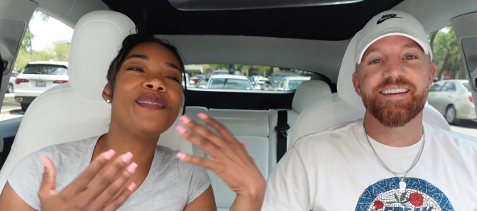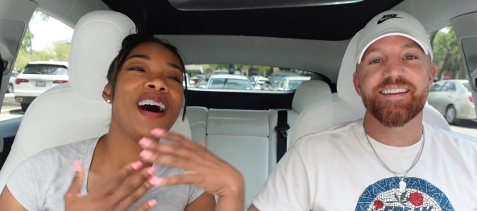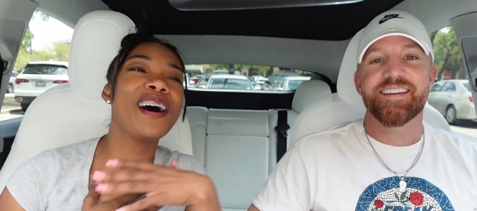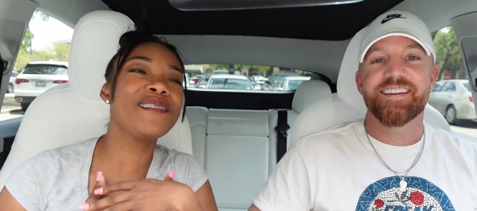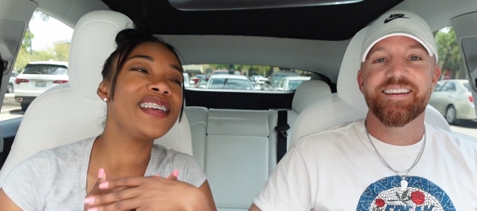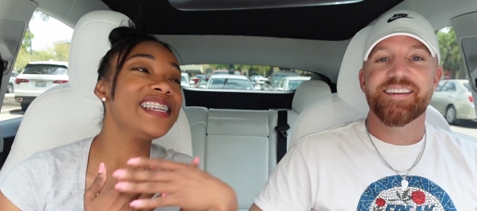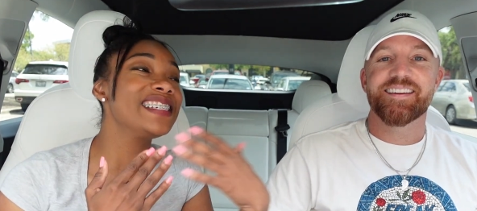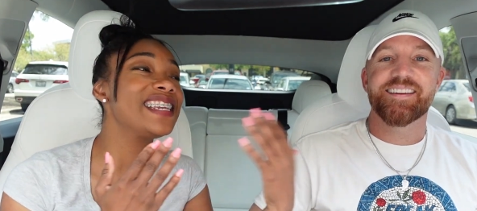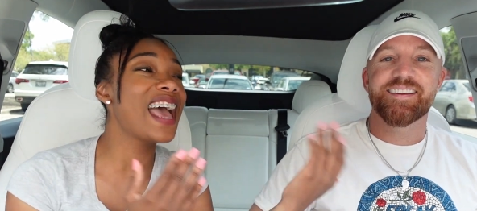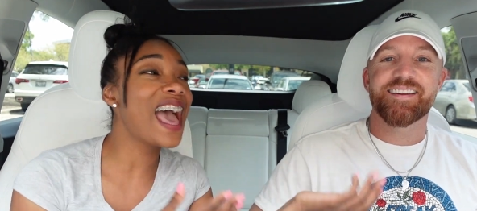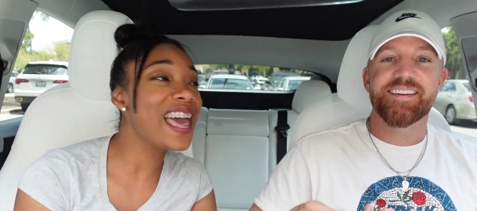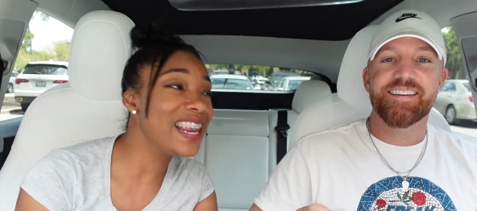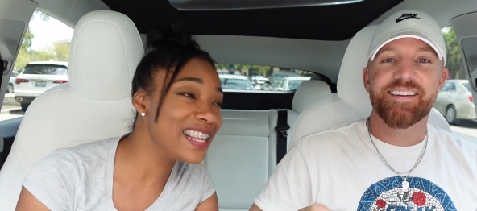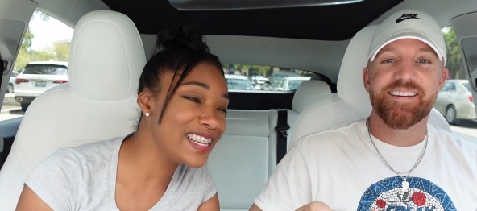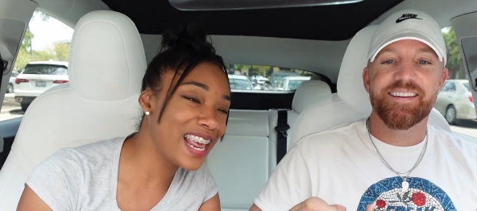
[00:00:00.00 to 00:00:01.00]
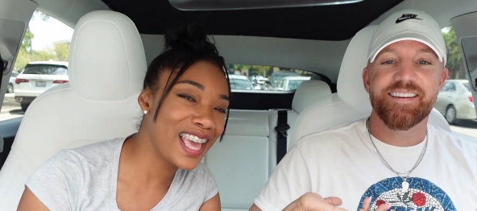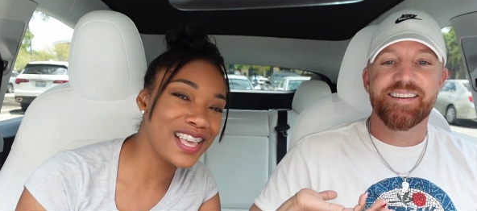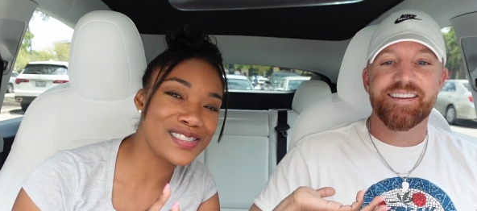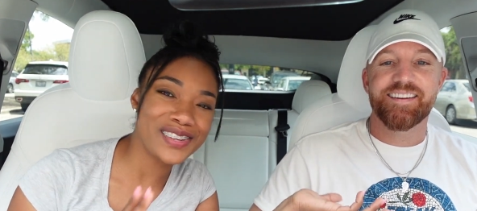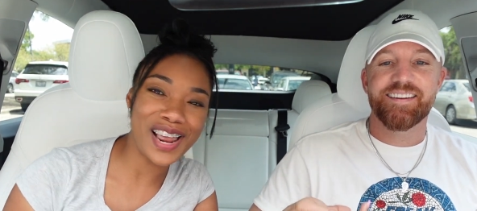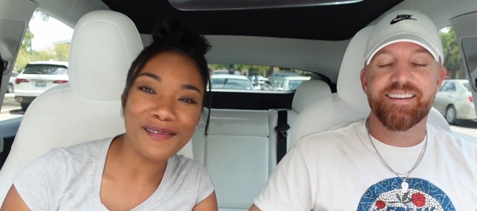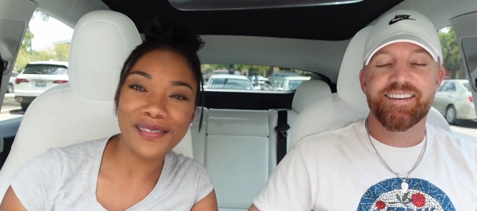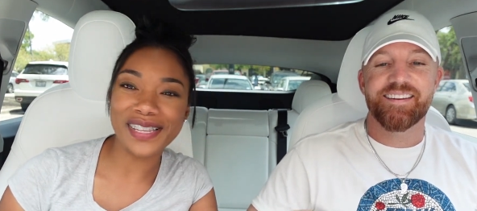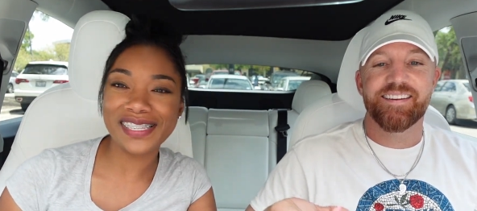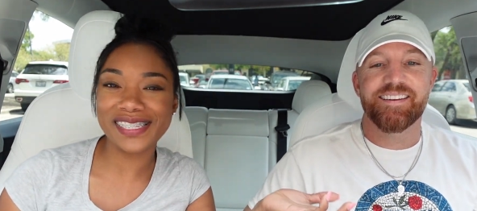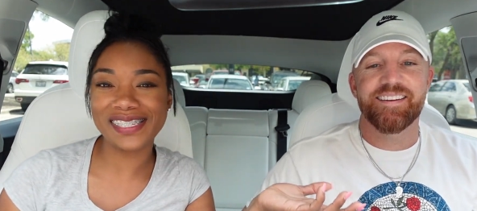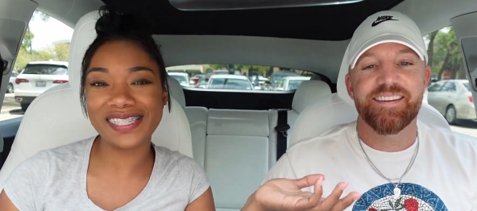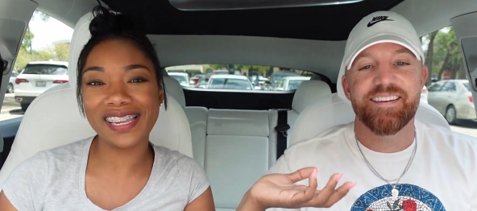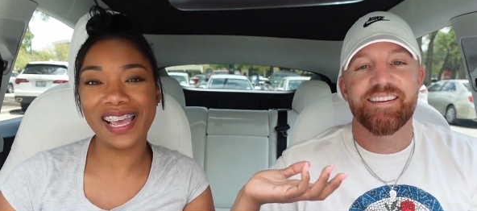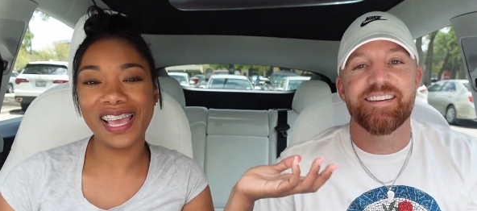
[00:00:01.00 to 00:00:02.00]
Speaker 1: mommy daddy day, is what I meant
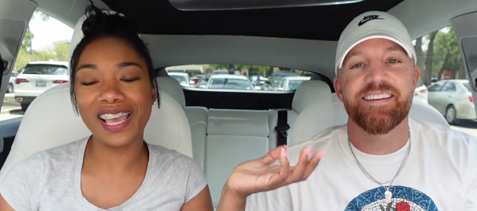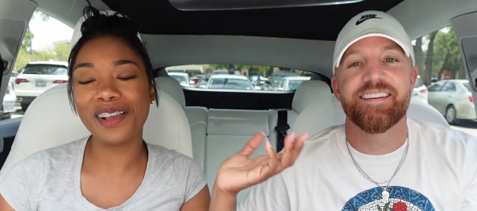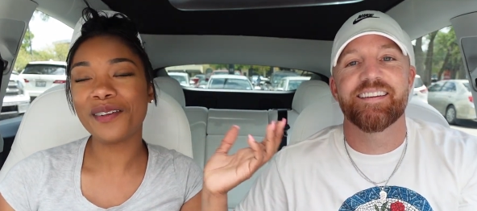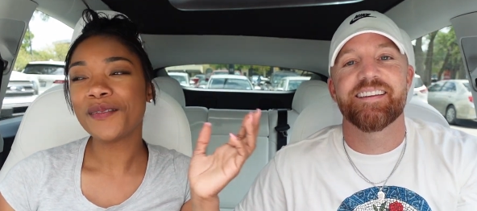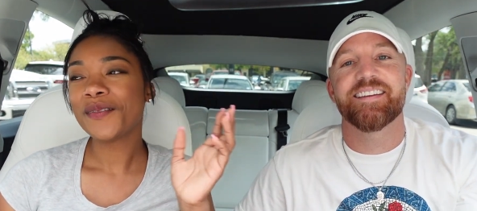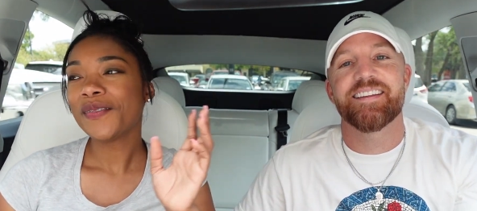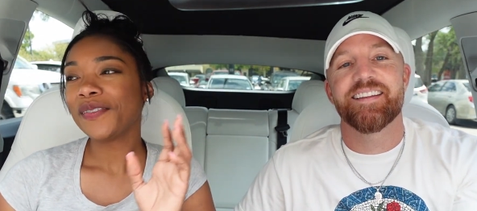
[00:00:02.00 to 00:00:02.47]
to say.